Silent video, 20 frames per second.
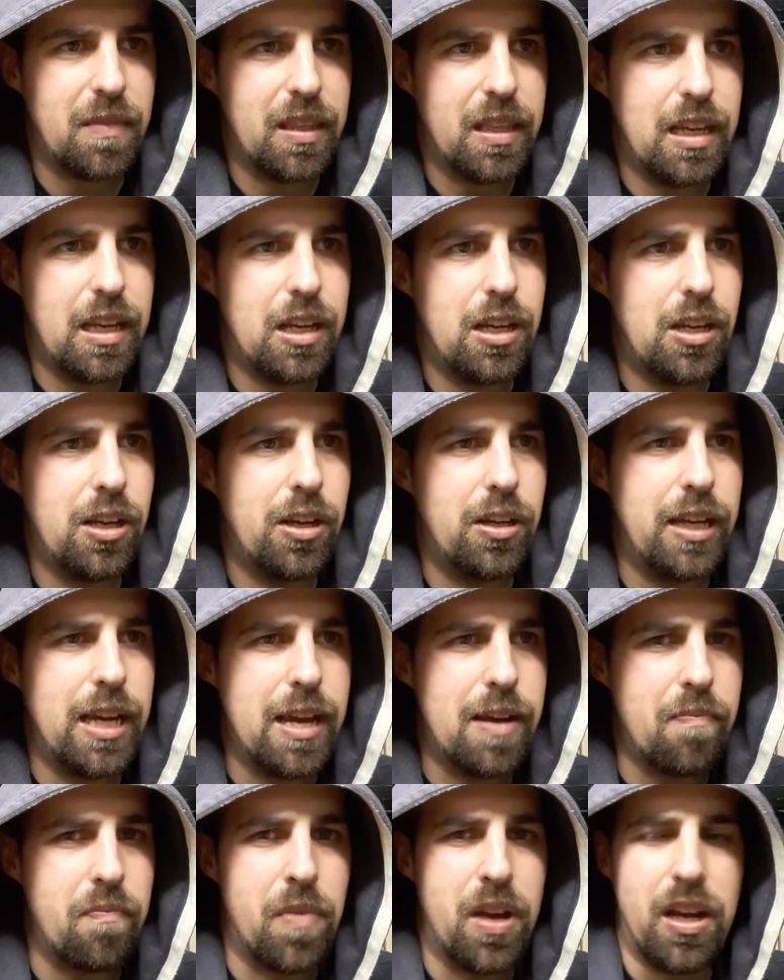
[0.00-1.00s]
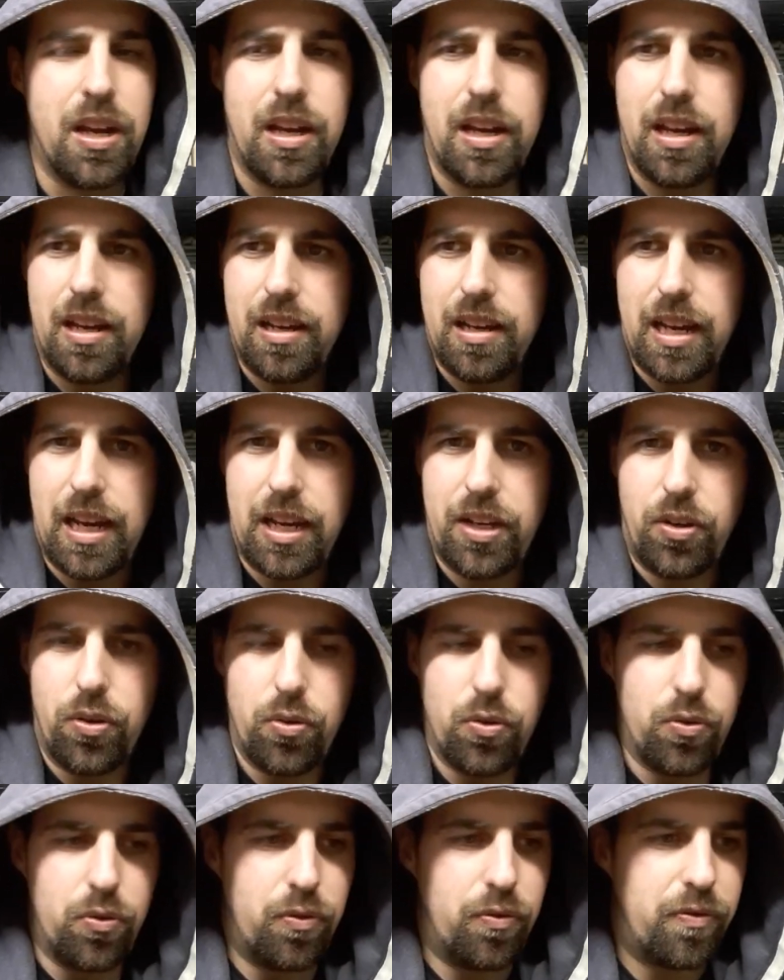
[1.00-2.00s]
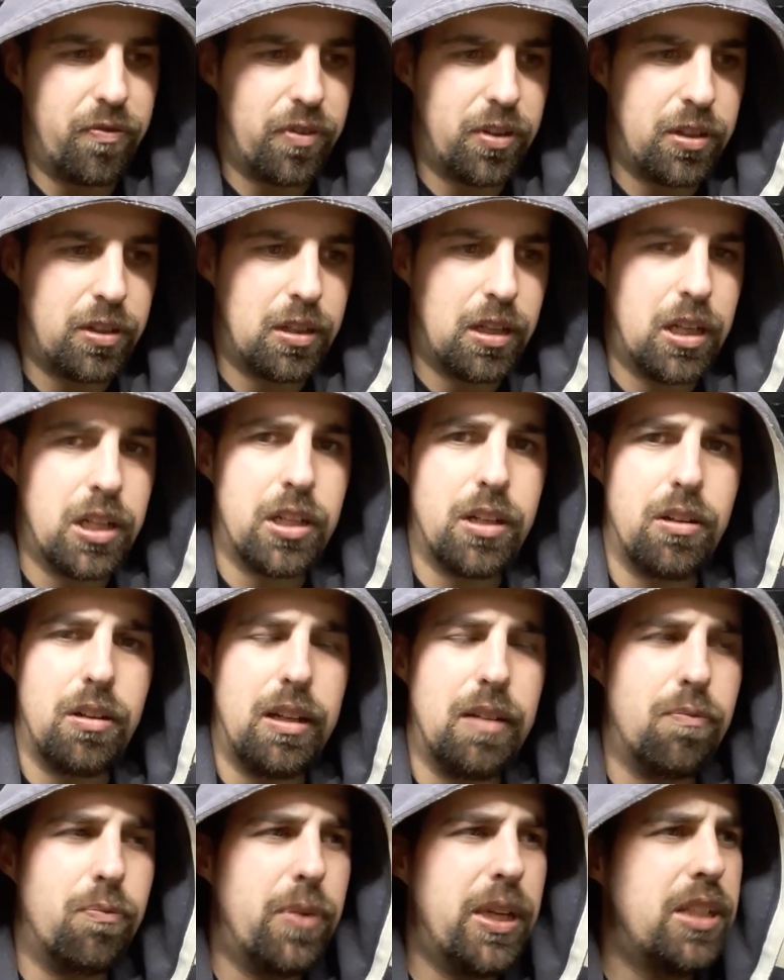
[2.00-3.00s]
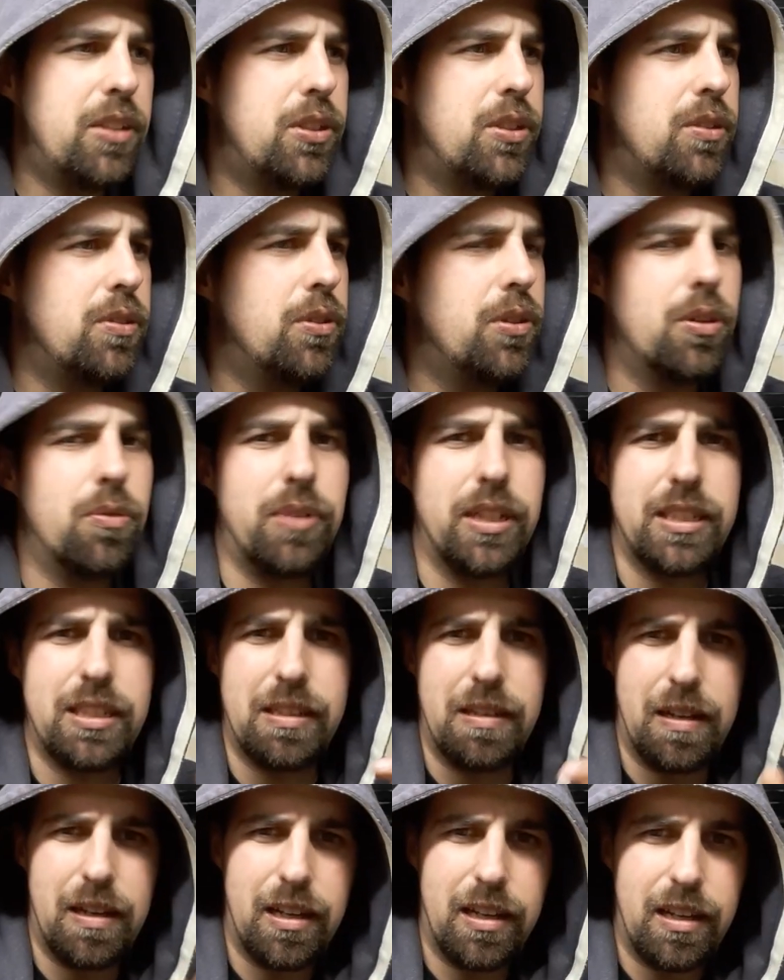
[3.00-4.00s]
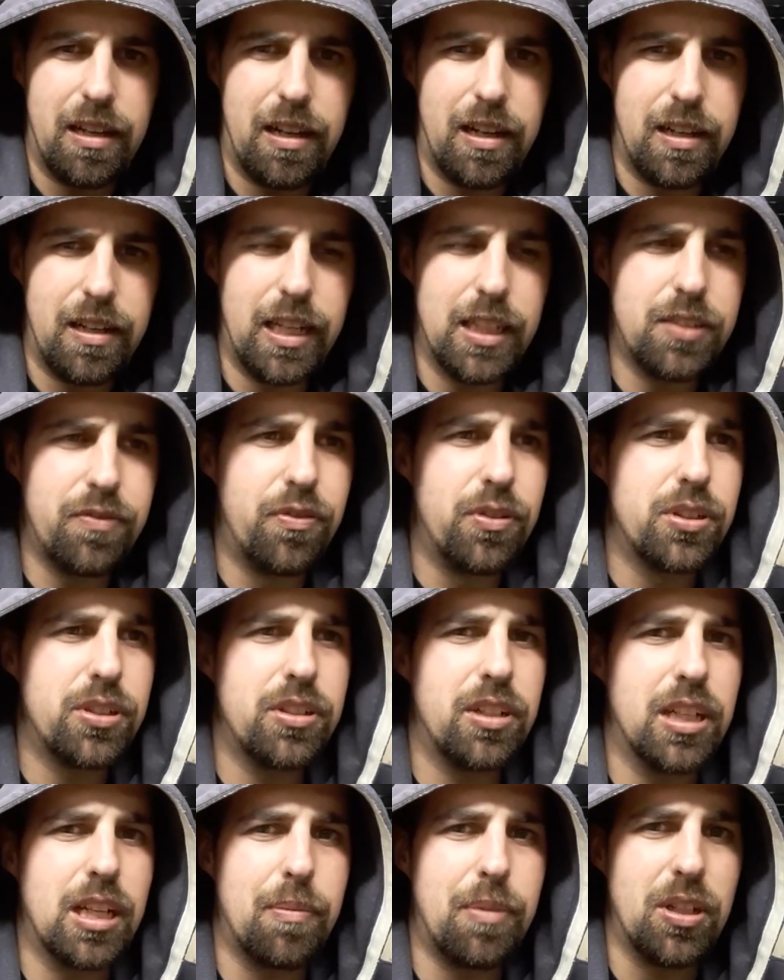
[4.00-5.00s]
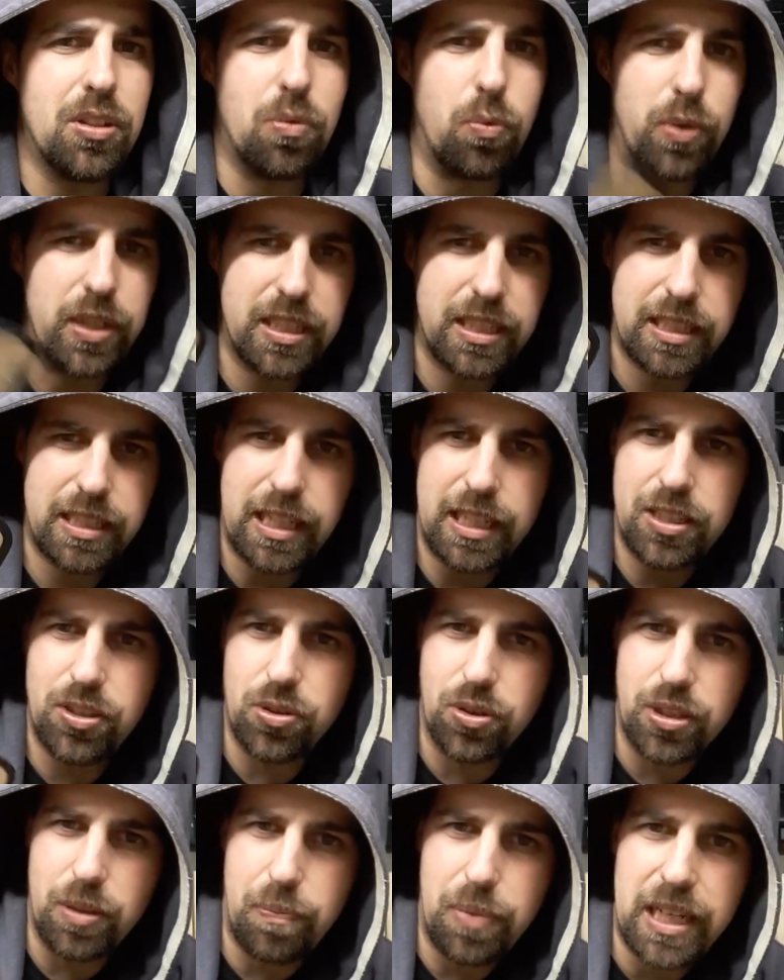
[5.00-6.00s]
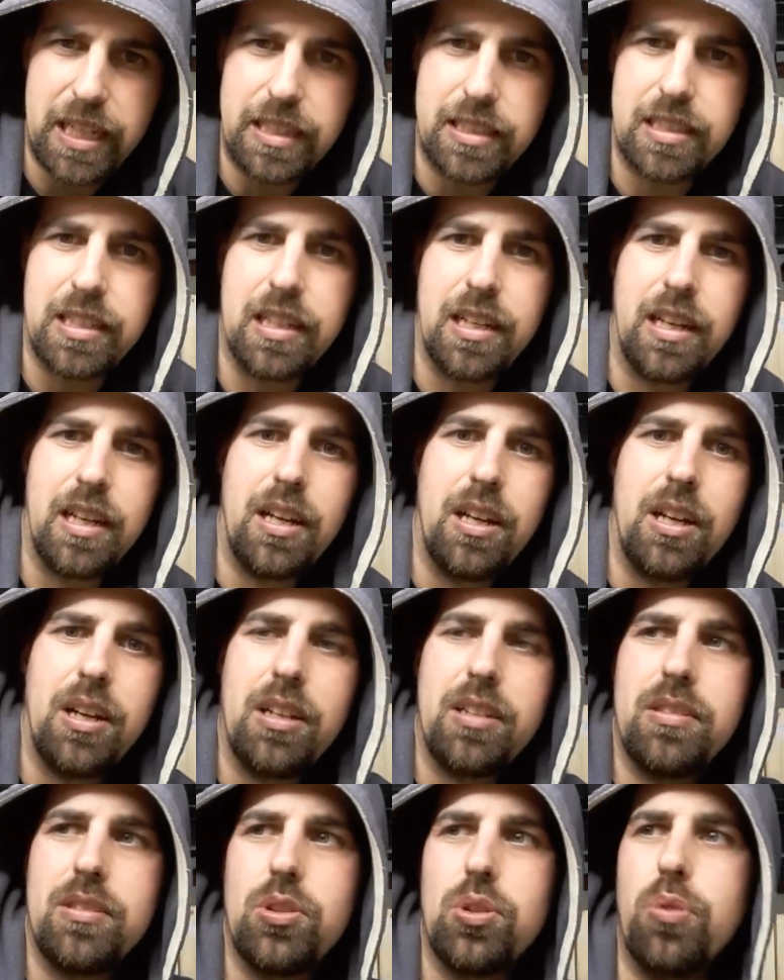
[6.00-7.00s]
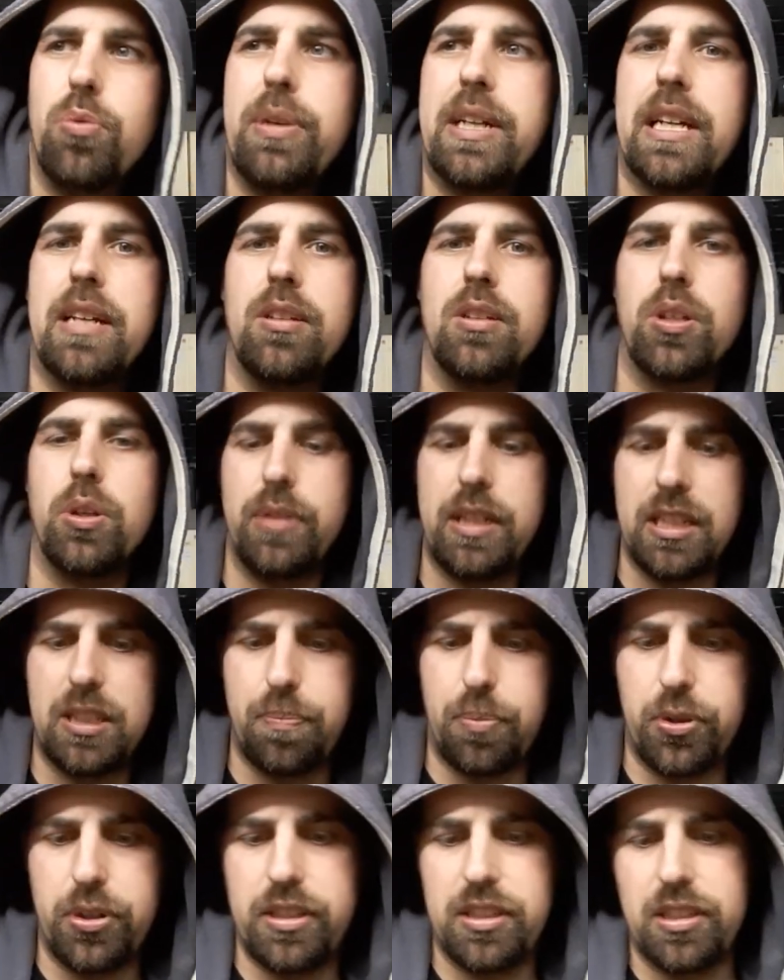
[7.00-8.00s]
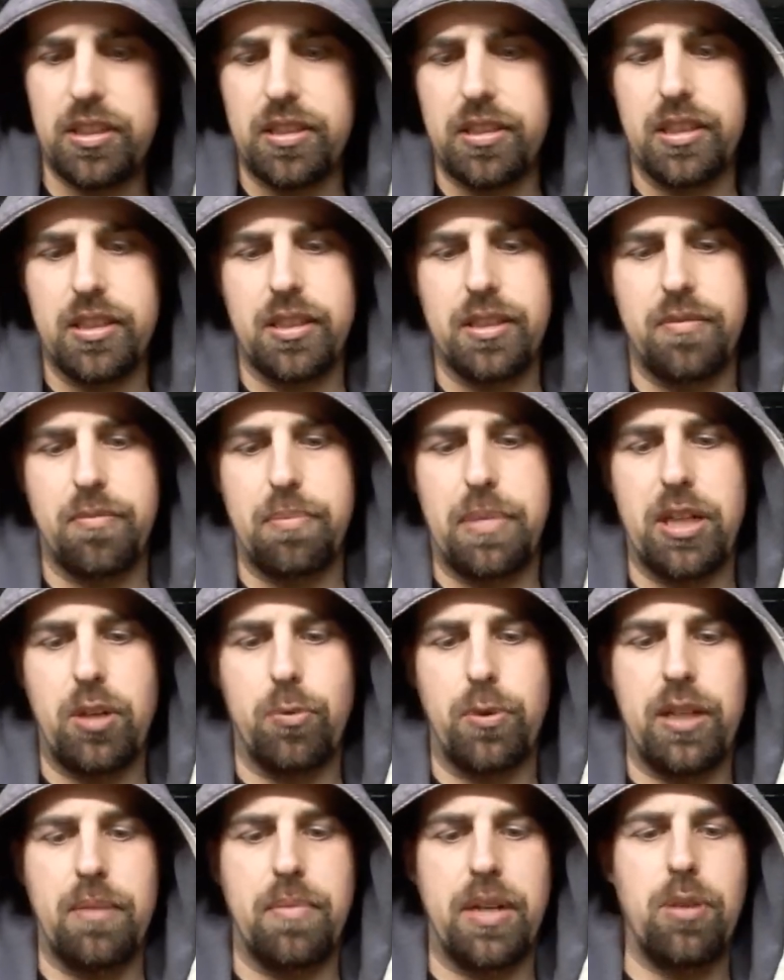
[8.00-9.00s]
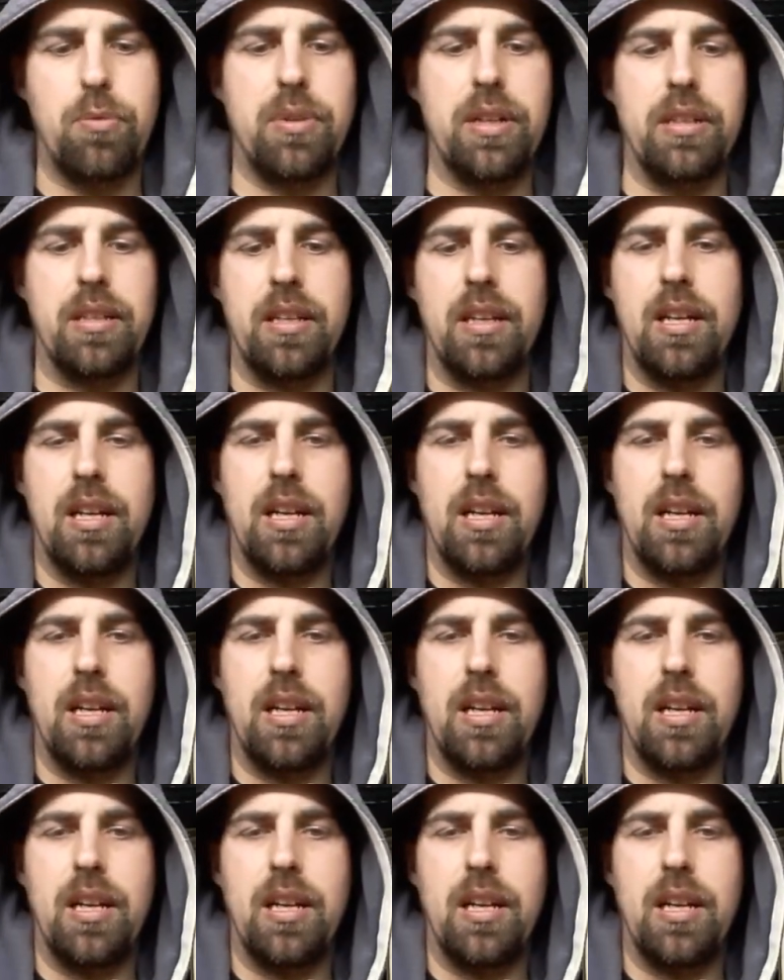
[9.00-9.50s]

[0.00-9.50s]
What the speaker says: Yeah, and you fall. Wait, you know what? Let's first talk about what stands on the plate, so we can go these points by one.